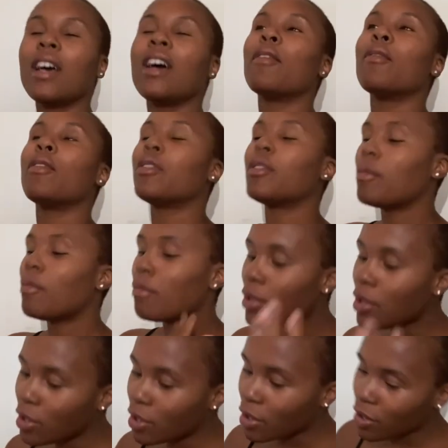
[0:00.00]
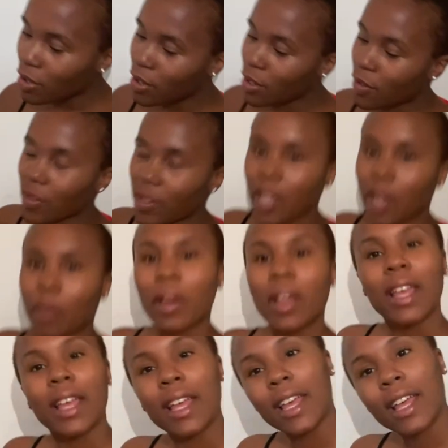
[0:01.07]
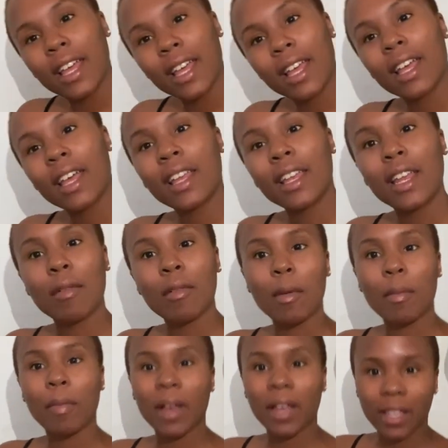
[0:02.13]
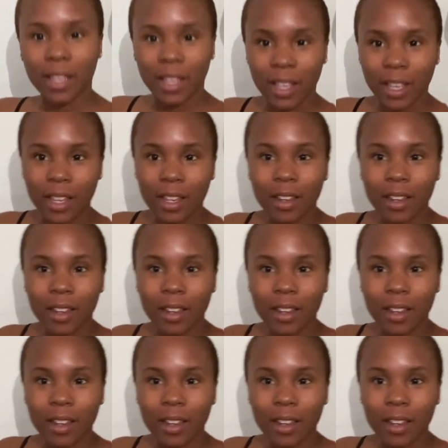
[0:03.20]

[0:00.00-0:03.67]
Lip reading: with the move and now we're here, now we're packing,